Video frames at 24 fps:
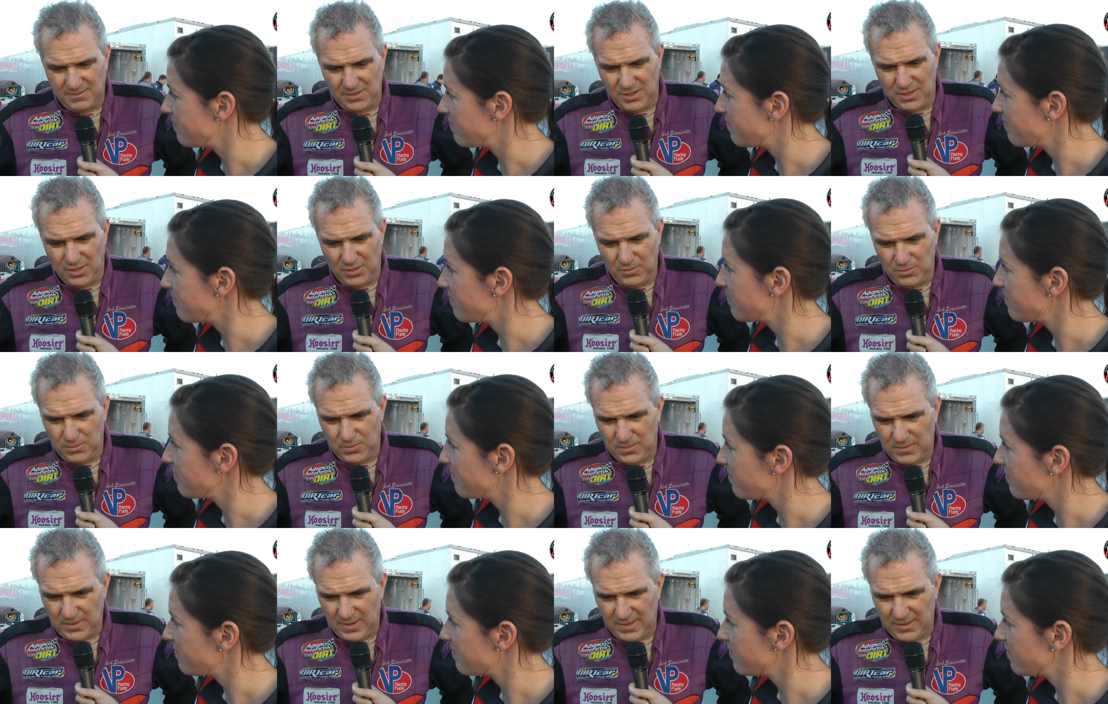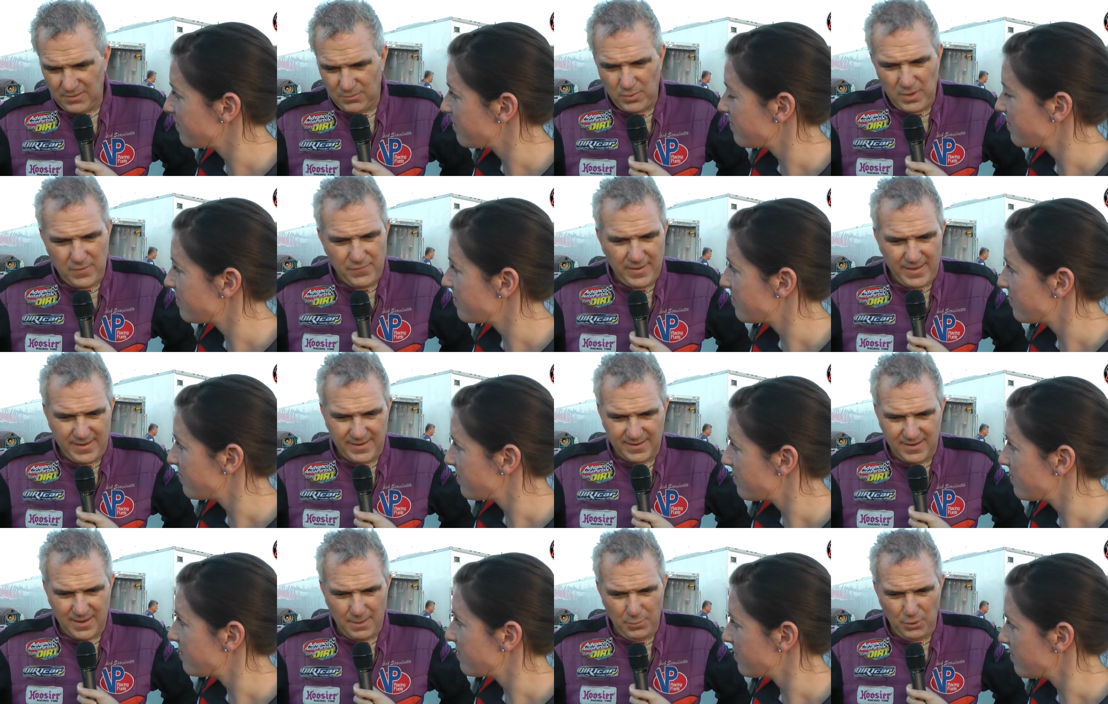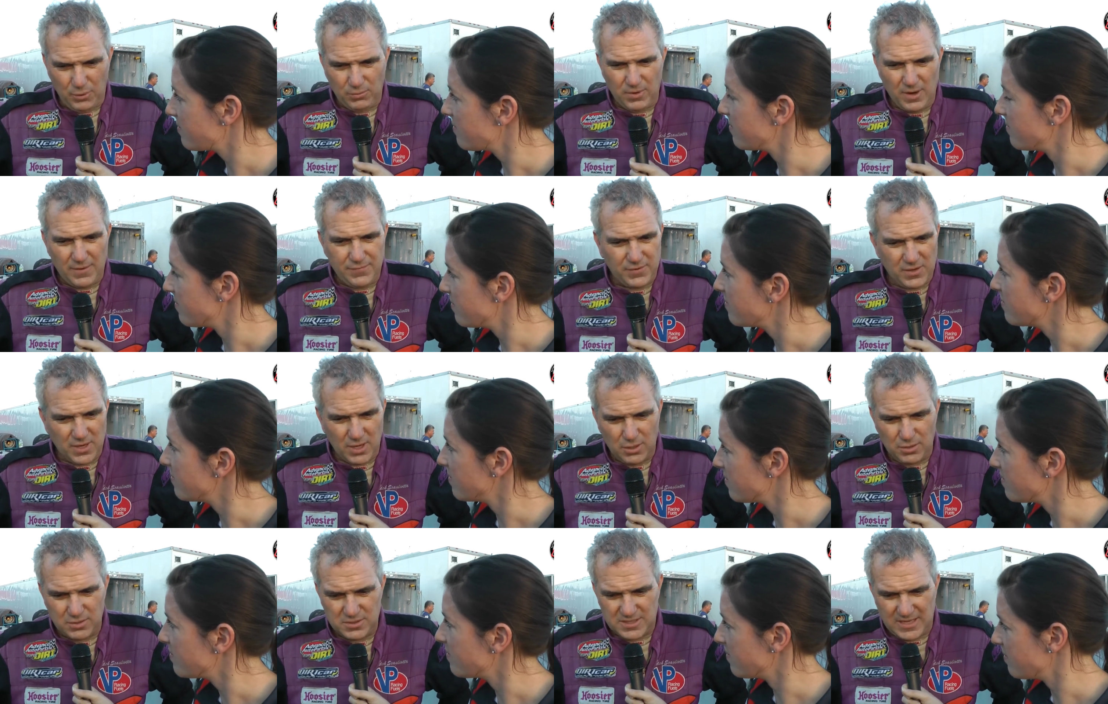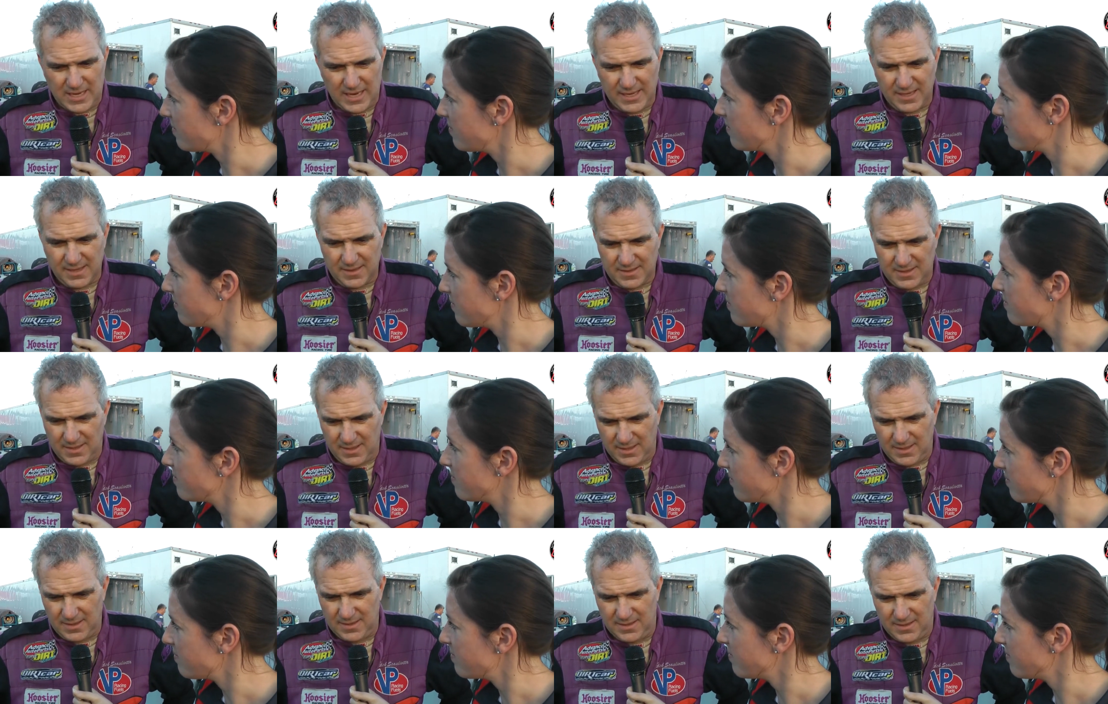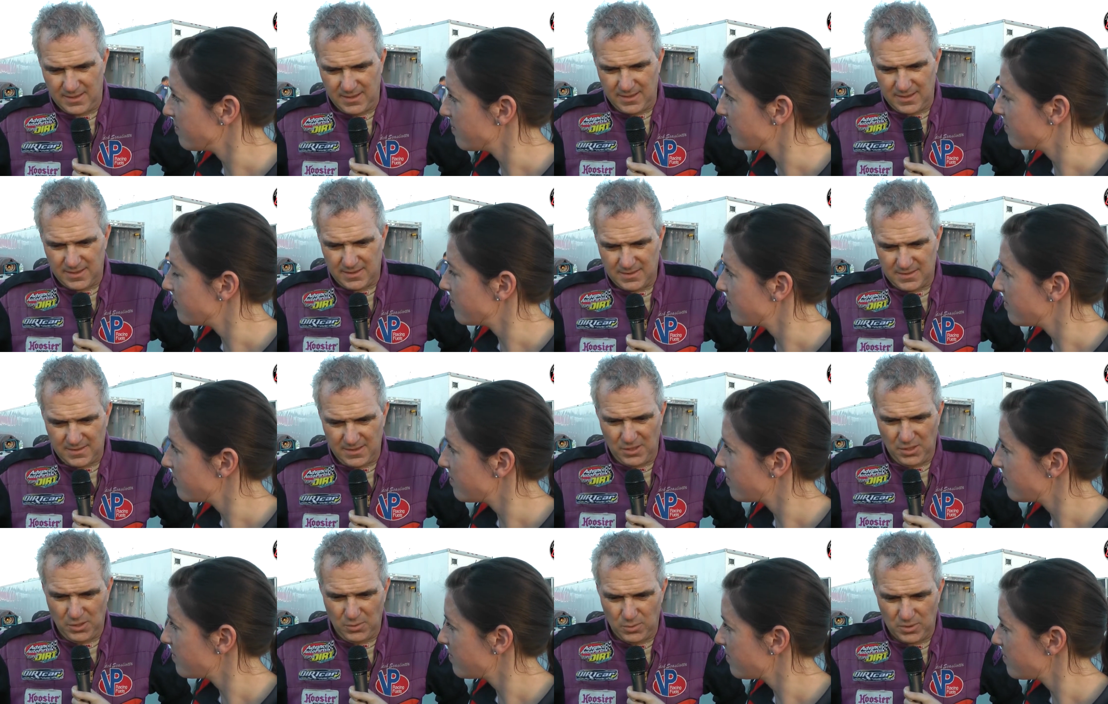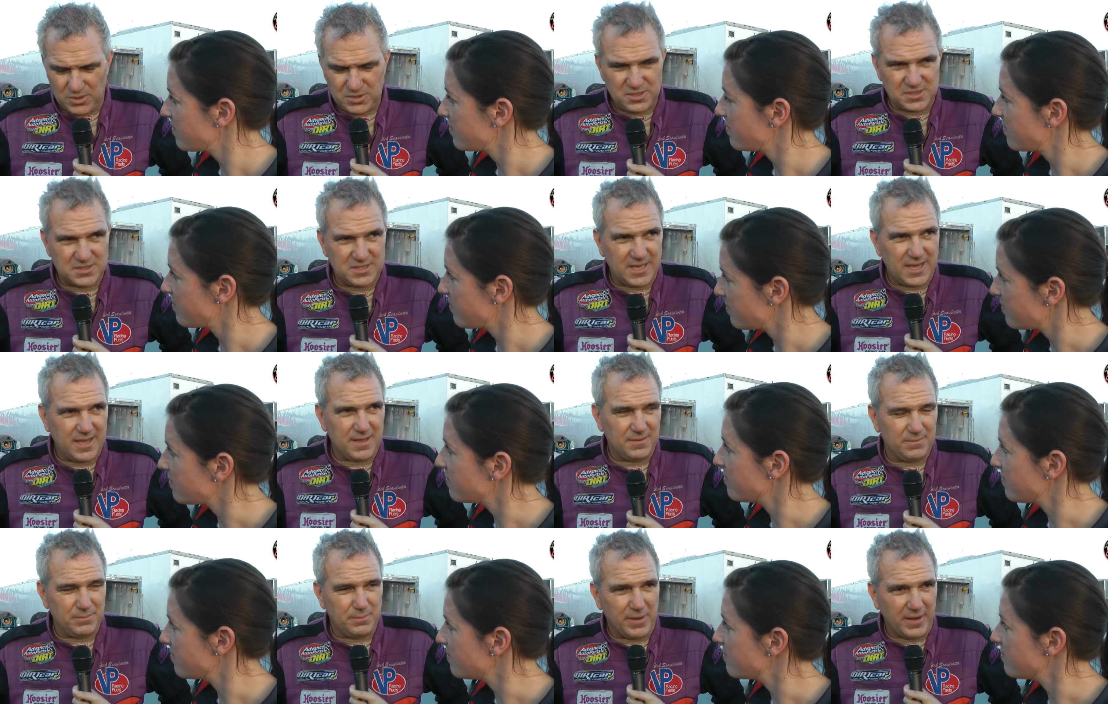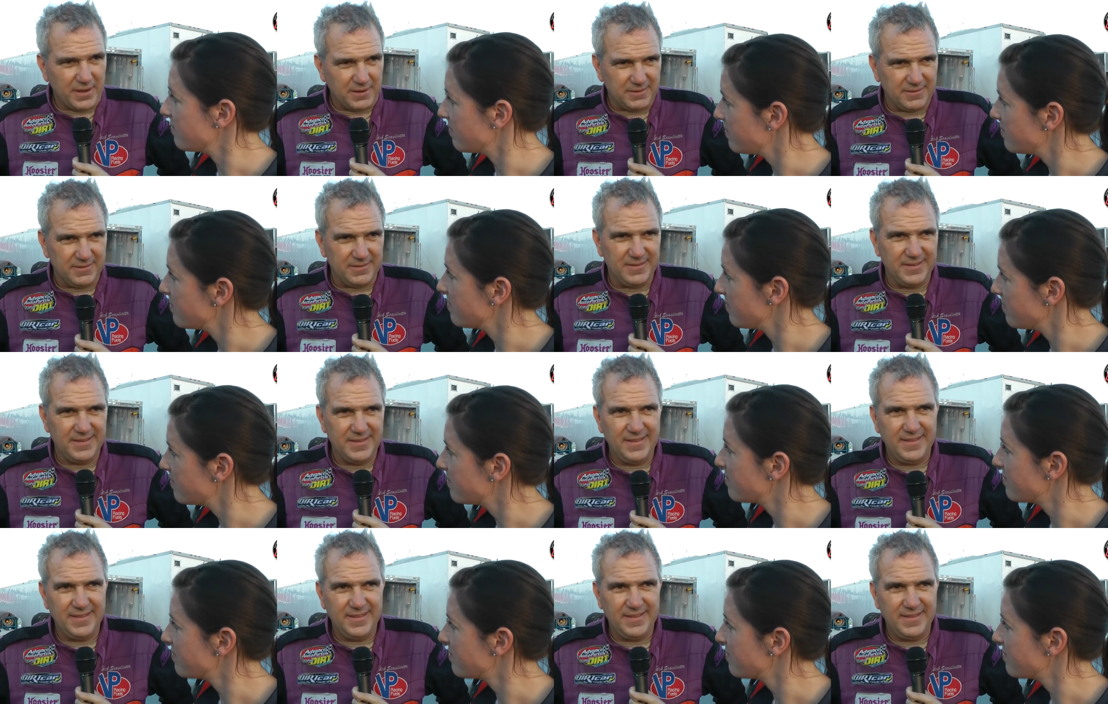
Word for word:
Speaker 1: you know uh, we've had a couple rough goes at it, and you know we're just getting better.